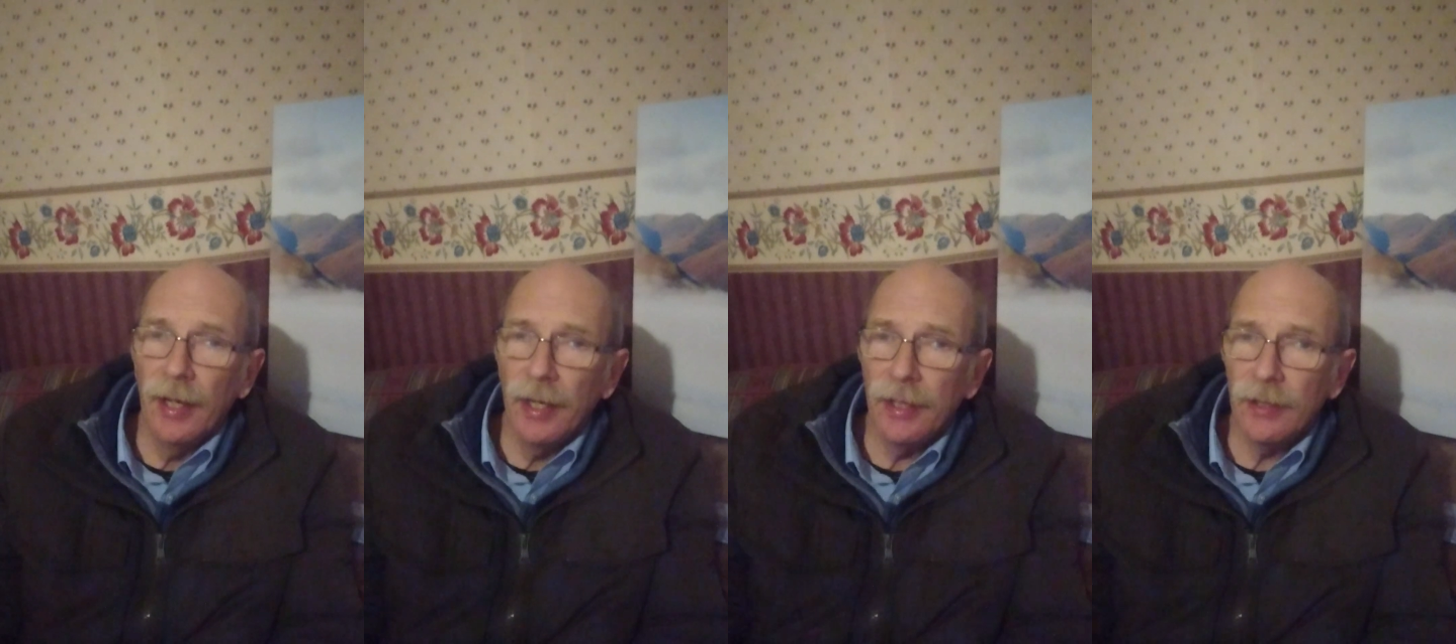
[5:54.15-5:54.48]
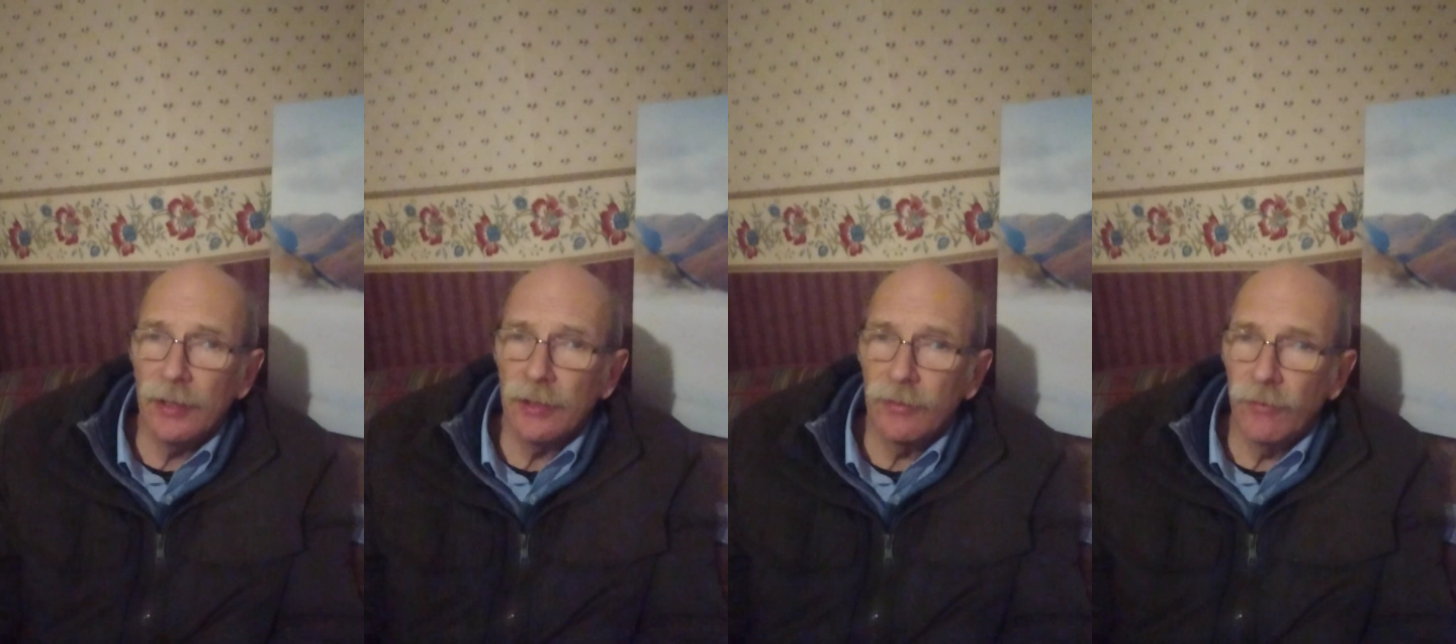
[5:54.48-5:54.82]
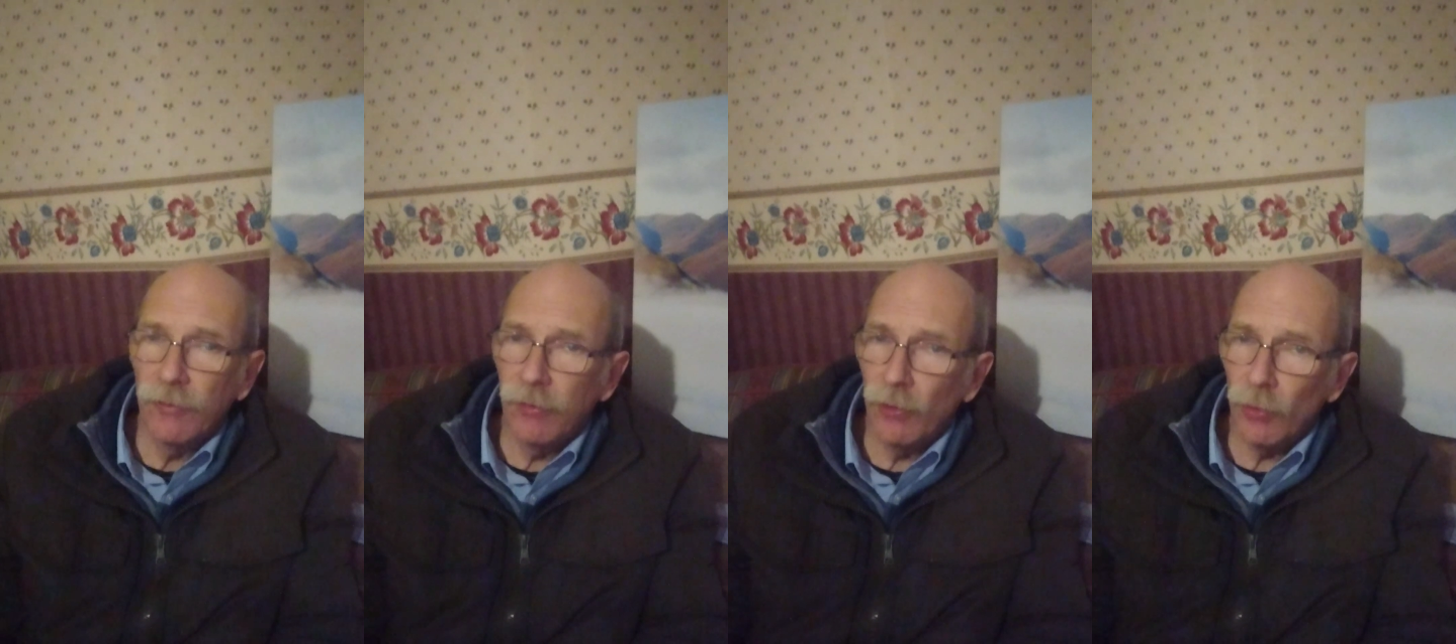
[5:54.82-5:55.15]
it is
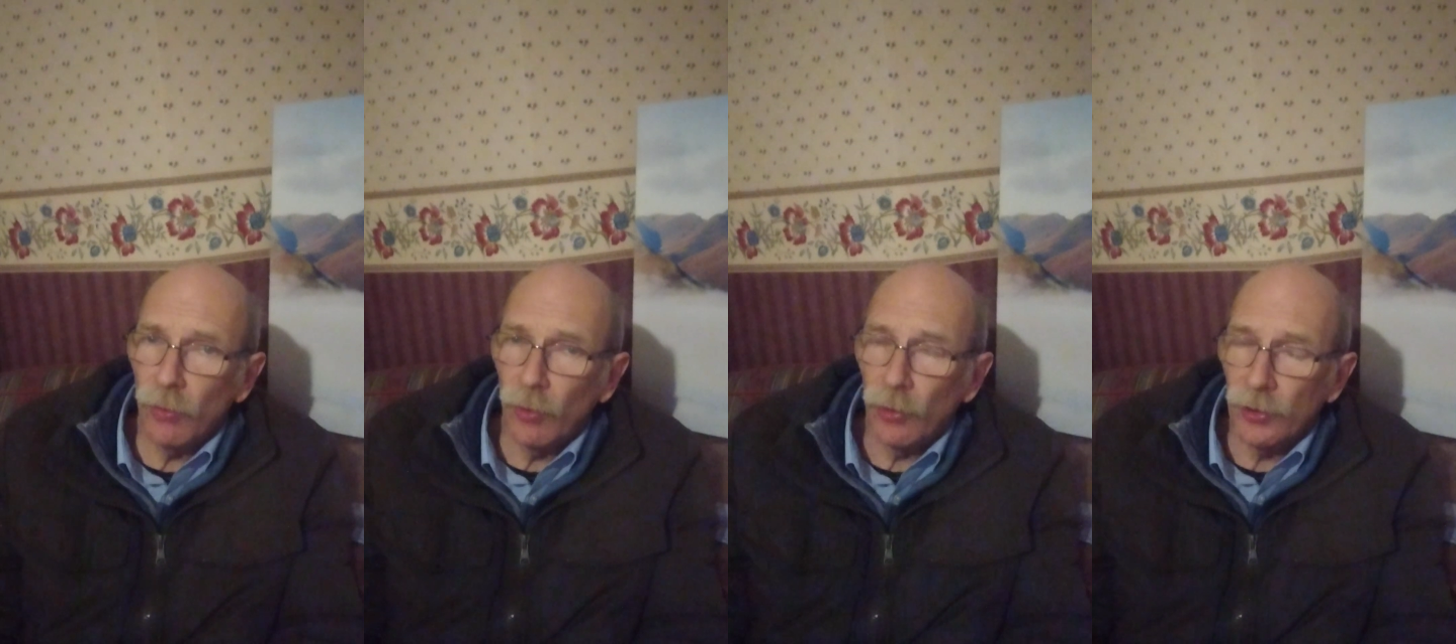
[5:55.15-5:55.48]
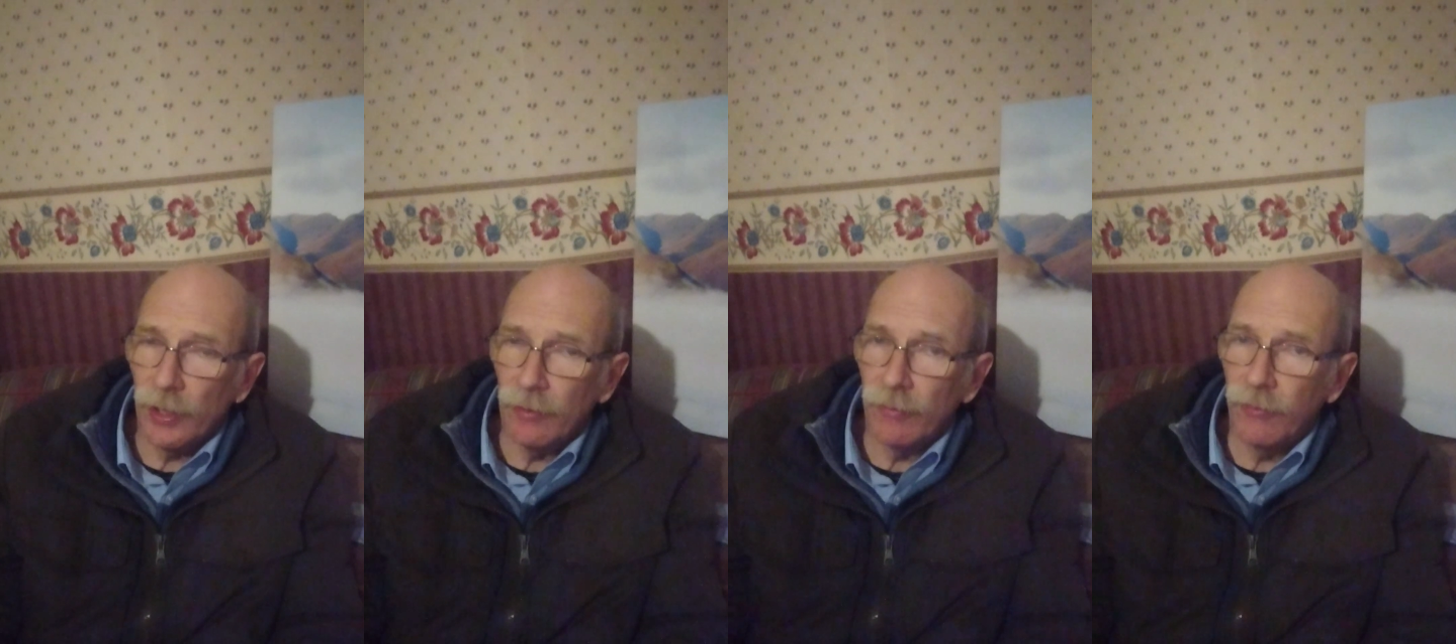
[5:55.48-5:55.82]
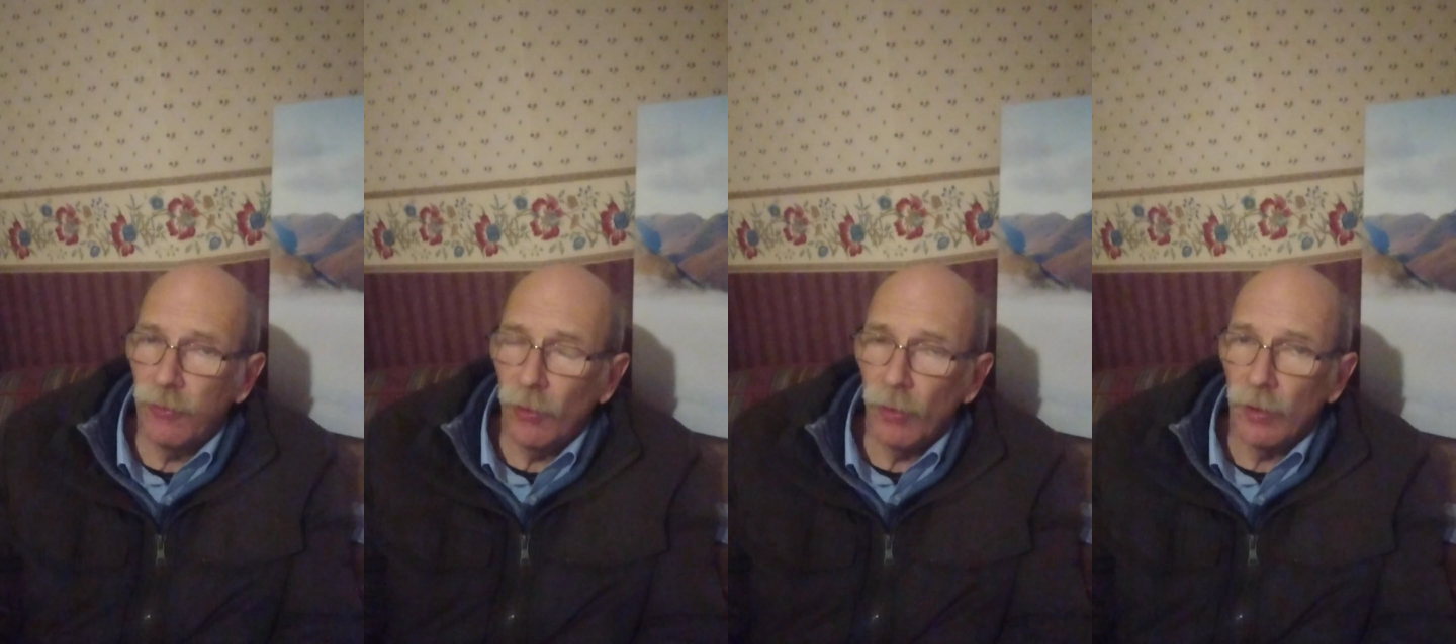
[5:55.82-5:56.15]
flawed and
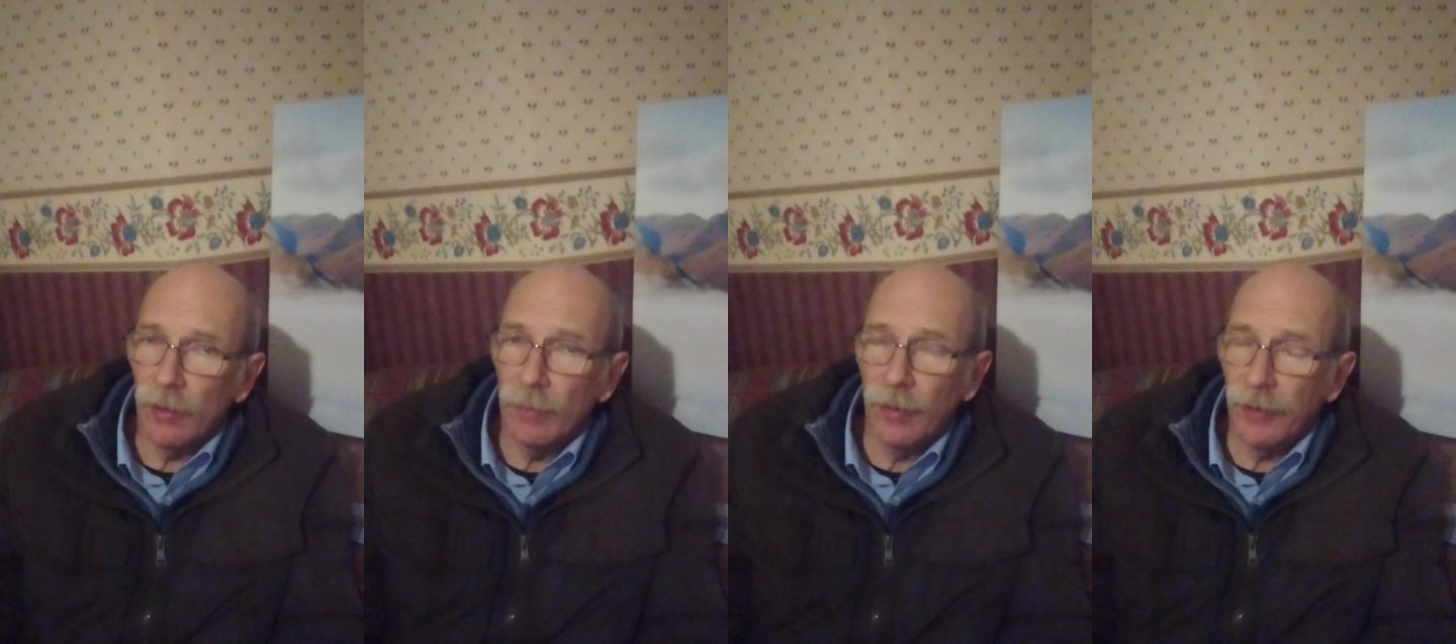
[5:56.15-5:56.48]
fallen,